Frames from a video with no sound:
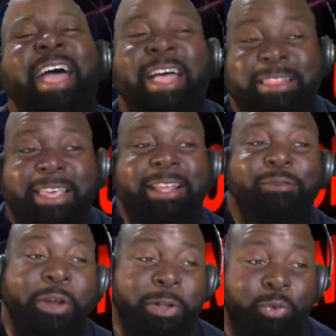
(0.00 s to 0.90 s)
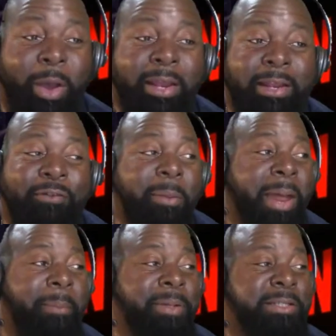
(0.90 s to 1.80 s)
I think it's Venezuela, if I'm
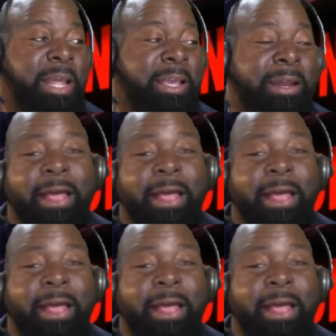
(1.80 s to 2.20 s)
not mistaken.